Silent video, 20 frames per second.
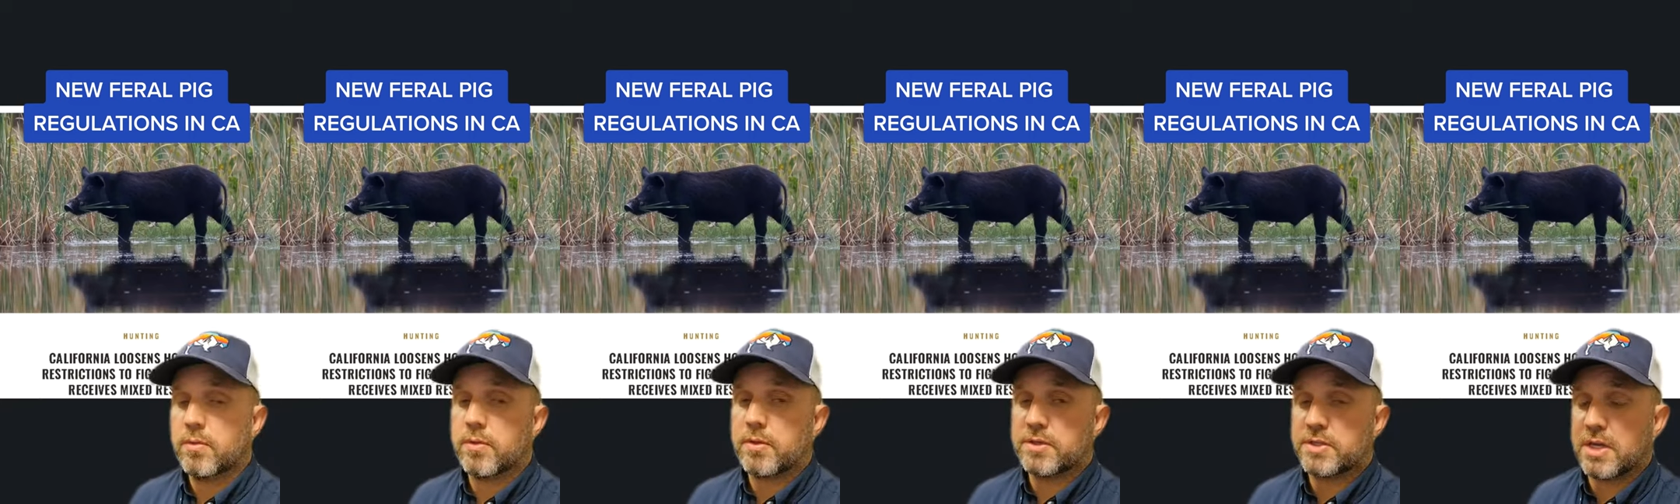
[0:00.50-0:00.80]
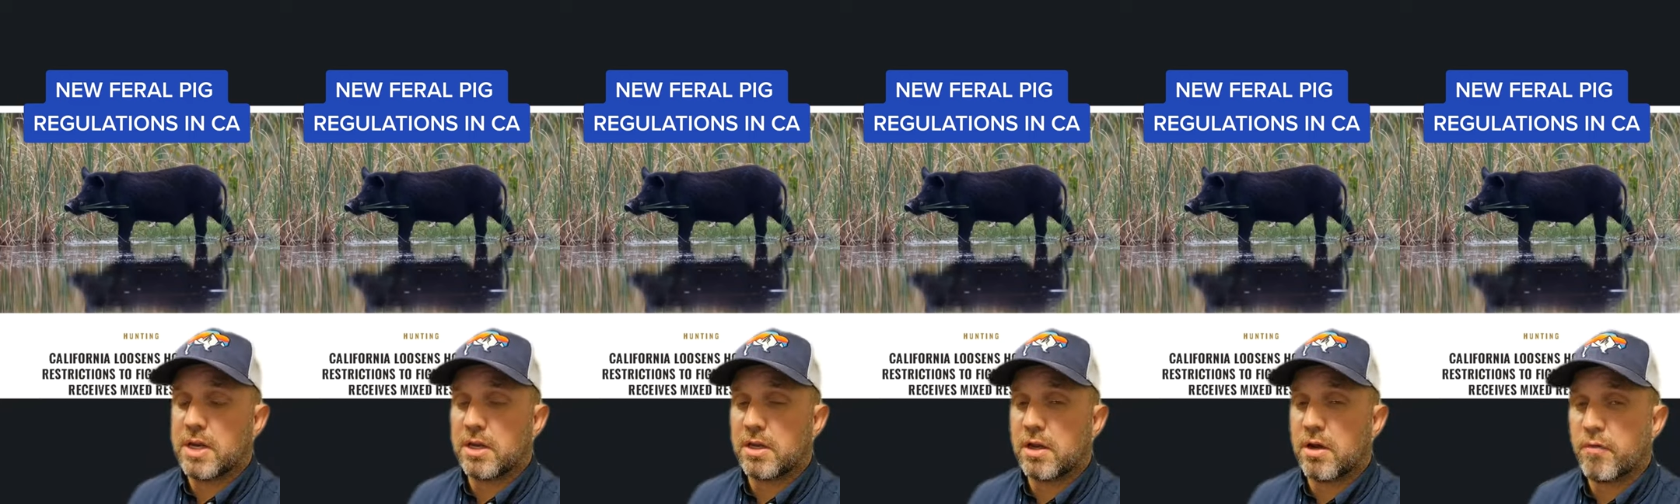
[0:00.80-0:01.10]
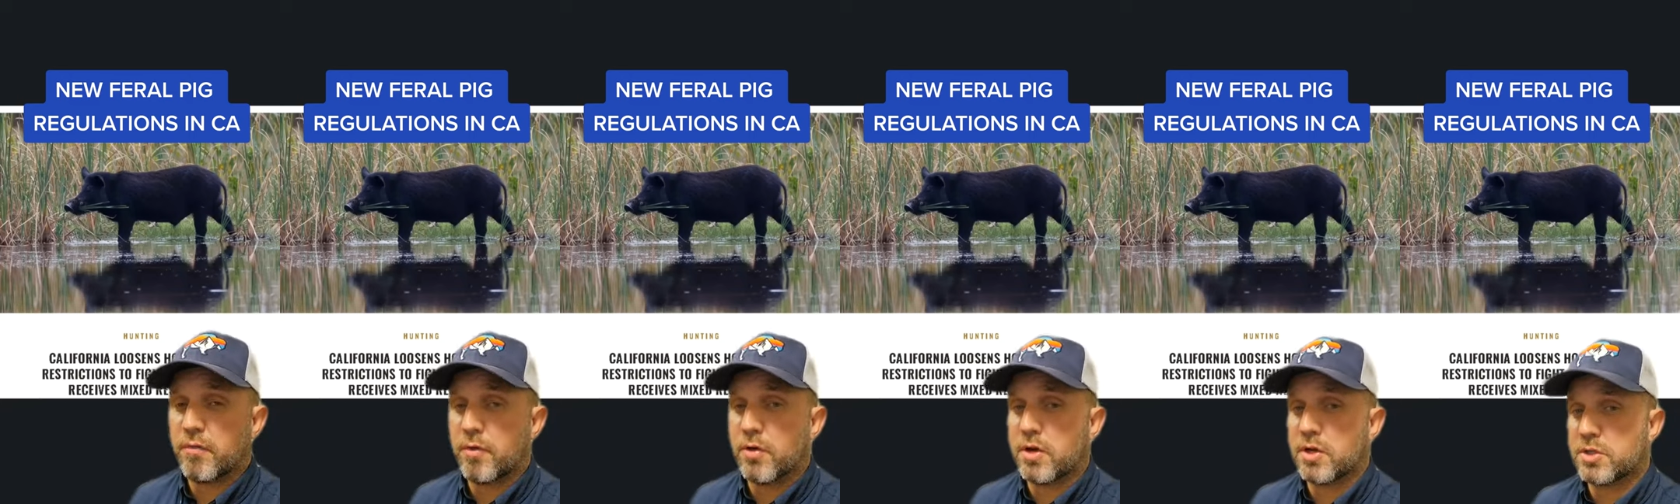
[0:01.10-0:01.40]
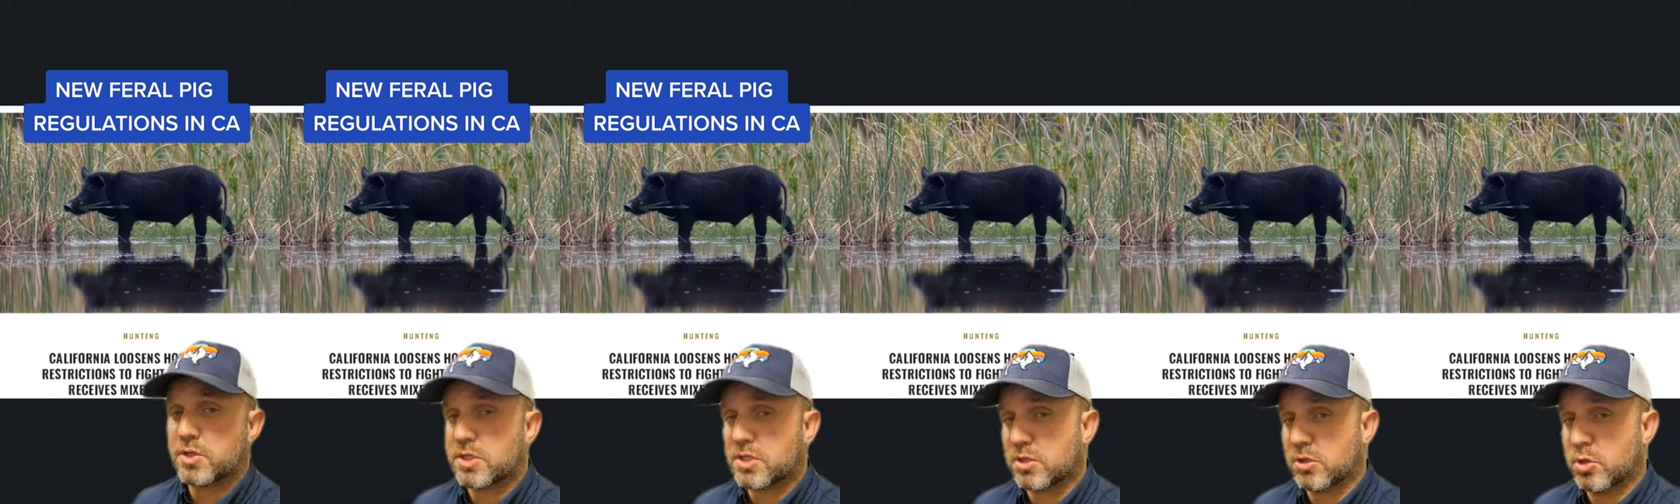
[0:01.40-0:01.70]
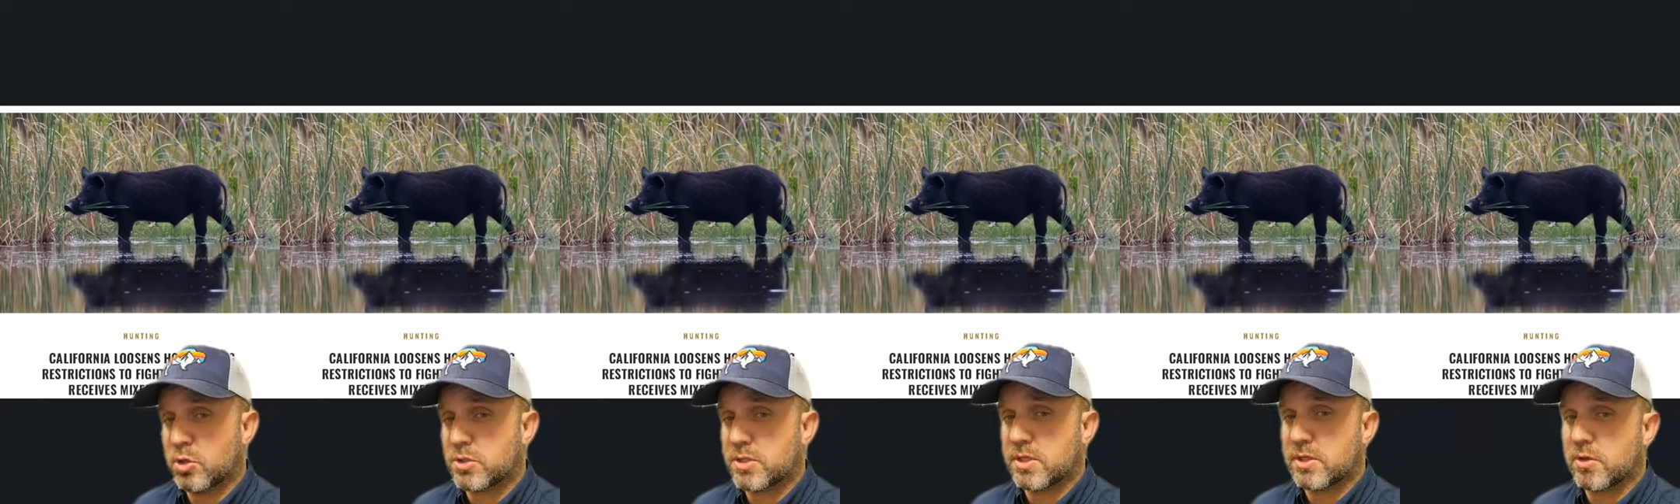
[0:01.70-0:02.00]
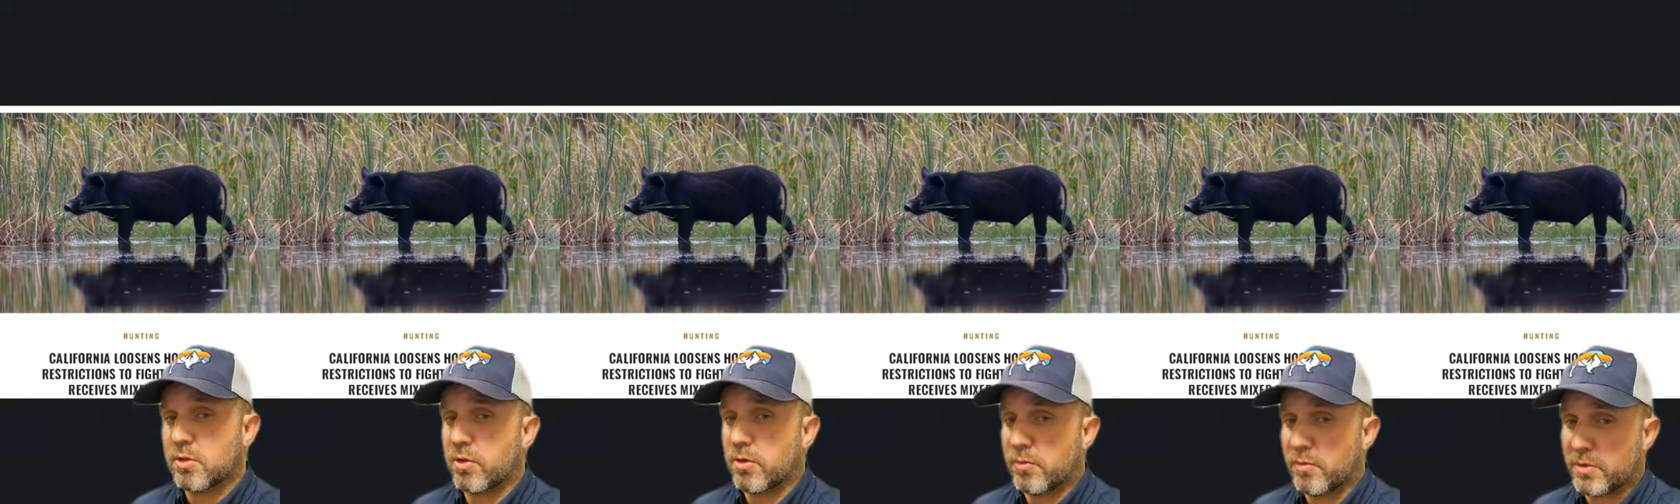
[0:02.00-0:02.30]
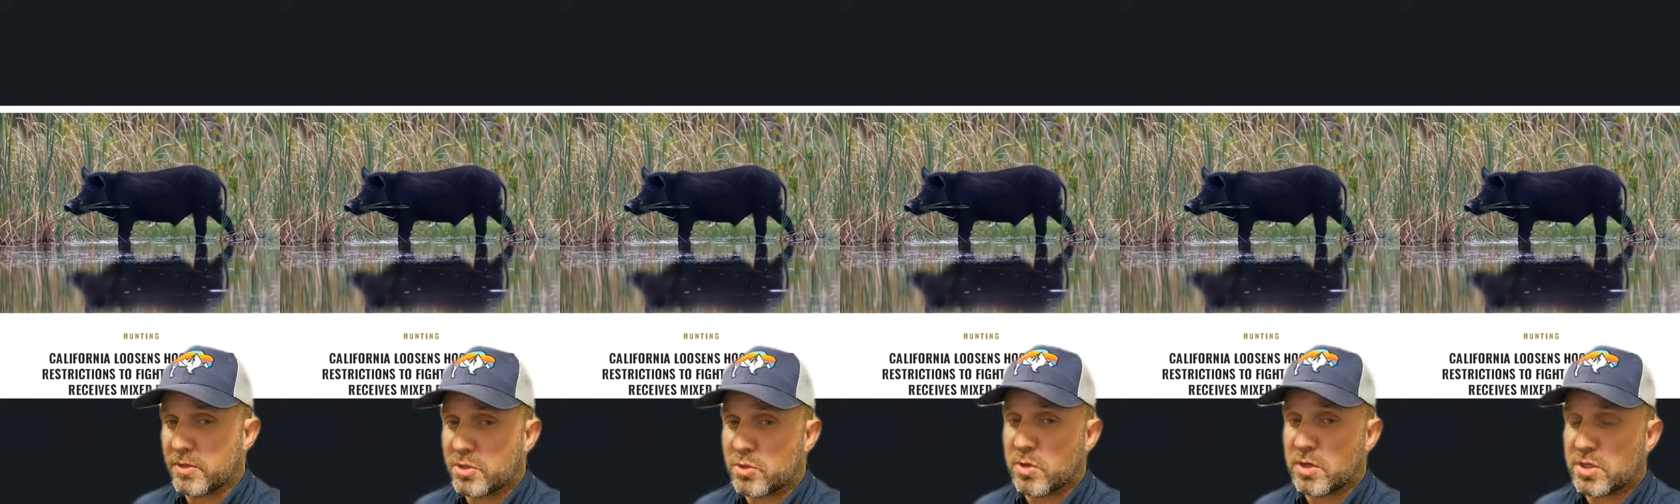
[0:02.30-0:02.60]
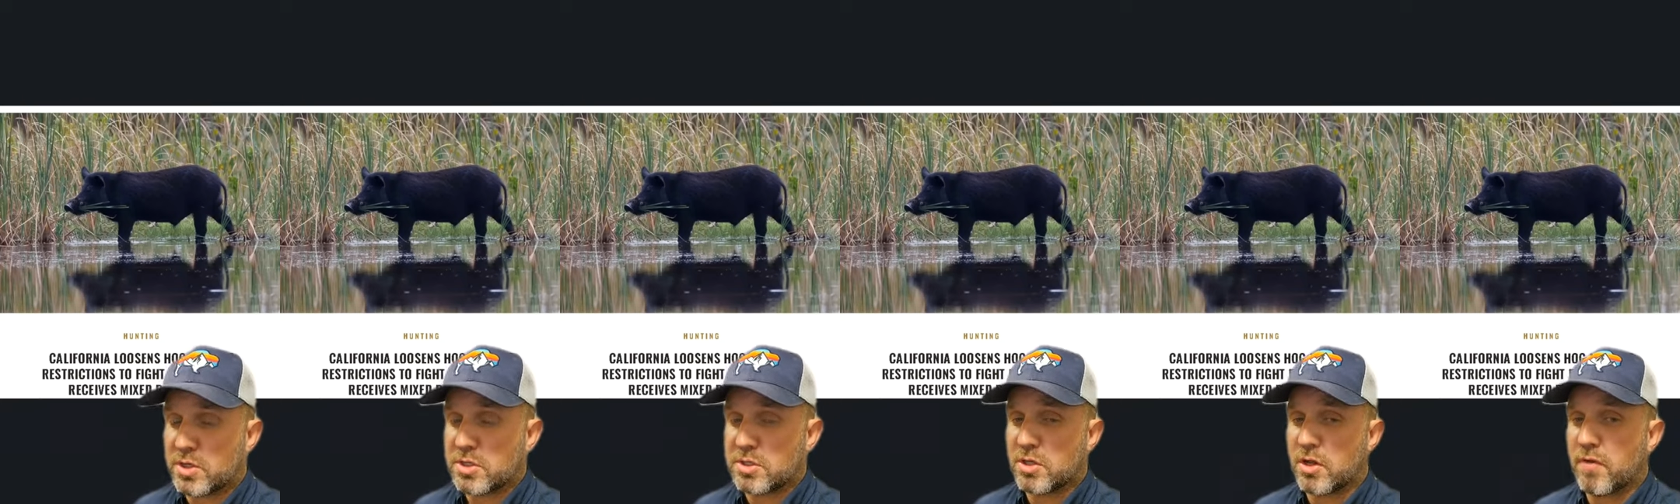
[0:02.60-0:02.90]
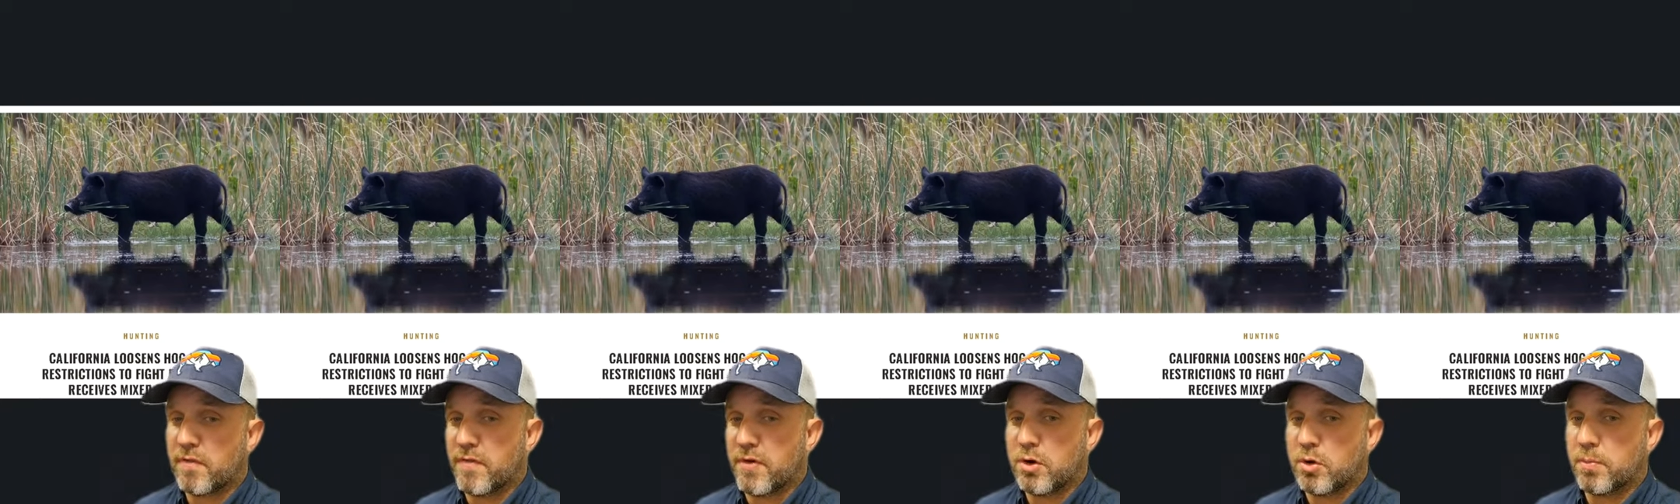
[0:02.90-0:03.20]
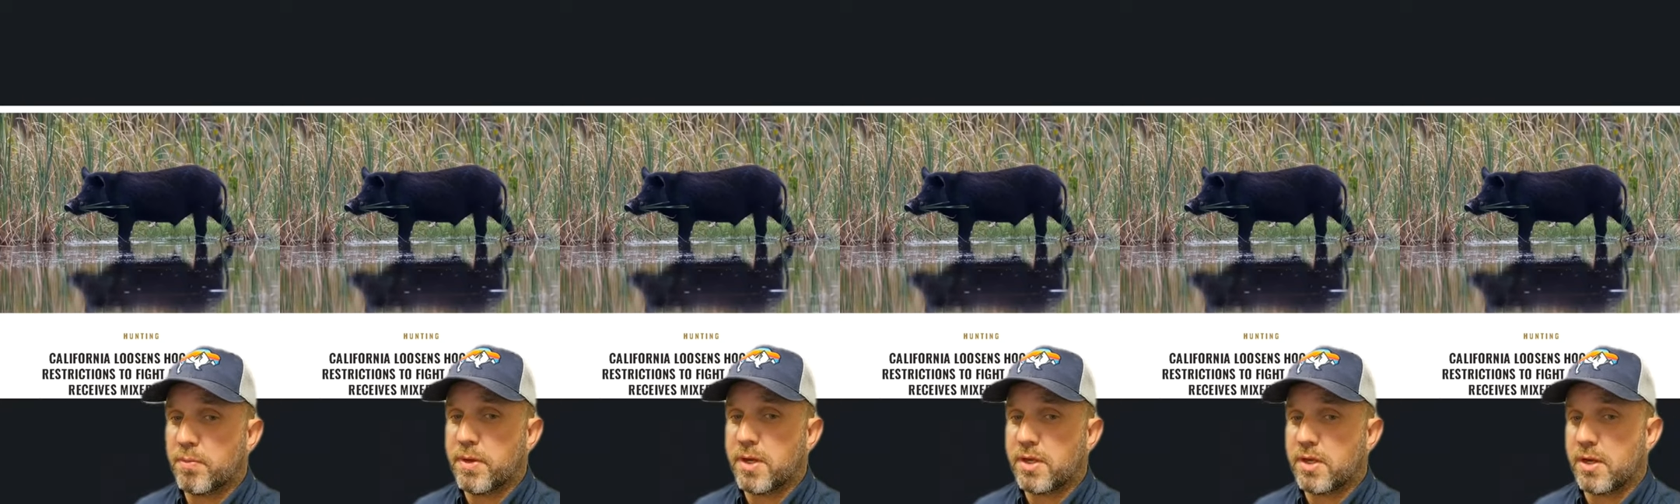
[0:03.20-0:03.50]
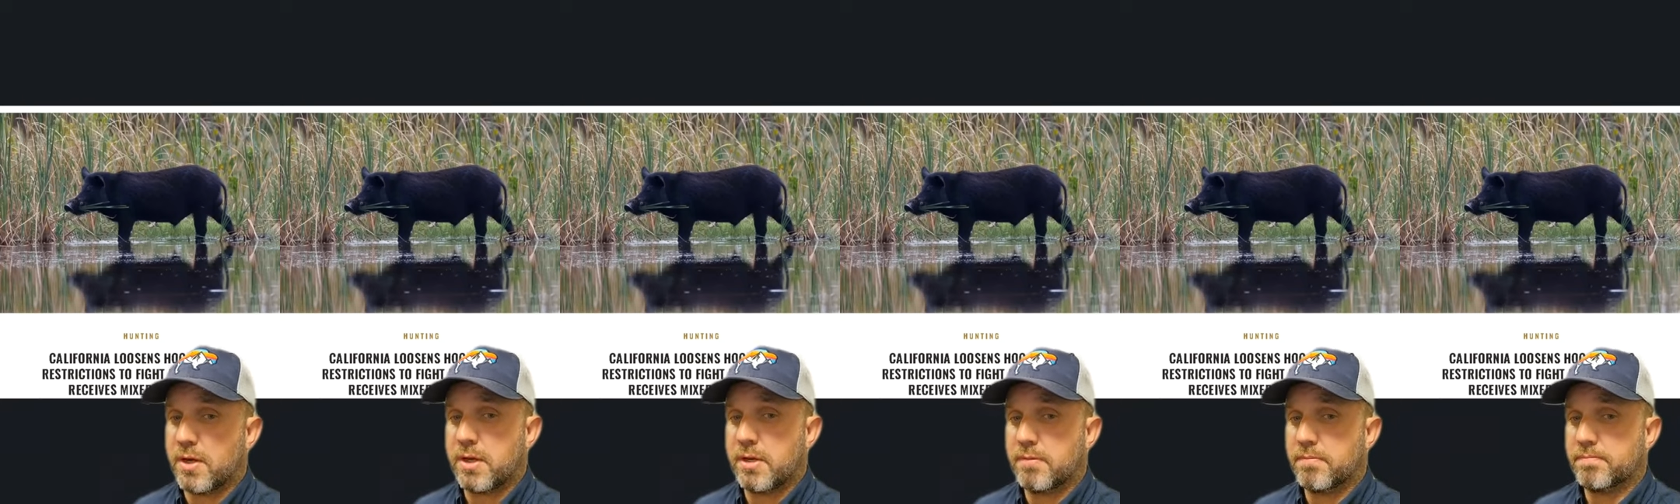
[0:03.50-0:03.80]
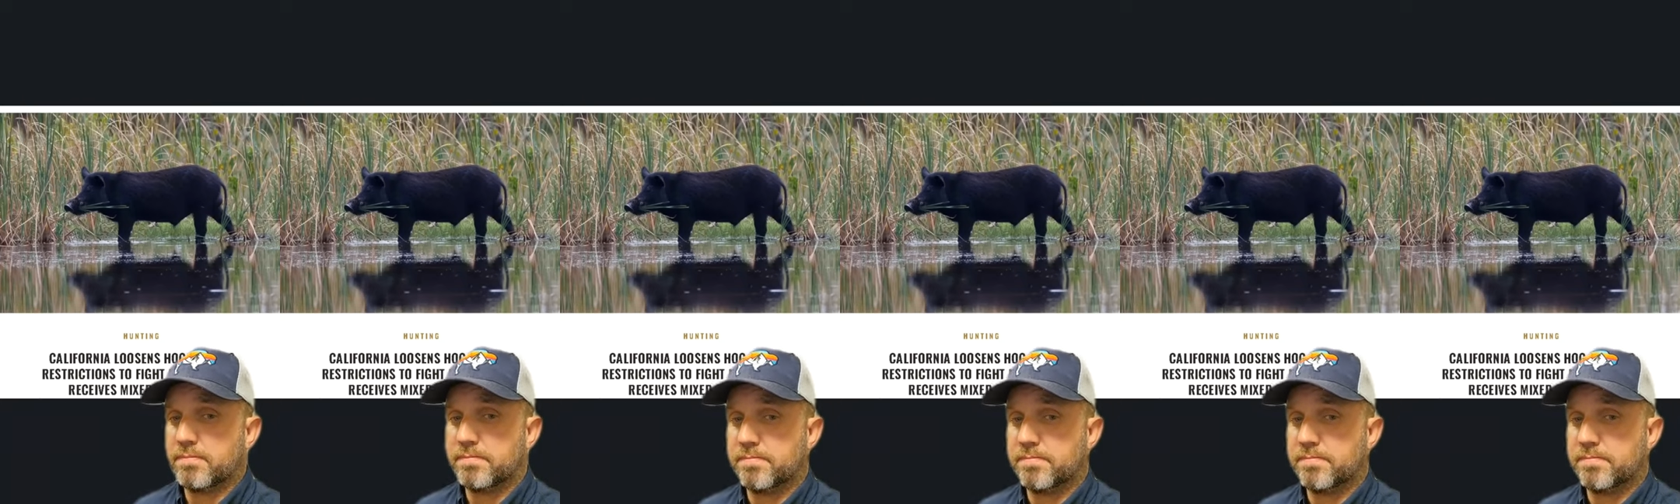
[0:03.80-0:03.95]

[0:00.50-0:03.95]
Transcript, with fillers: The state of California just loosened the restrictions on feral pig hunting.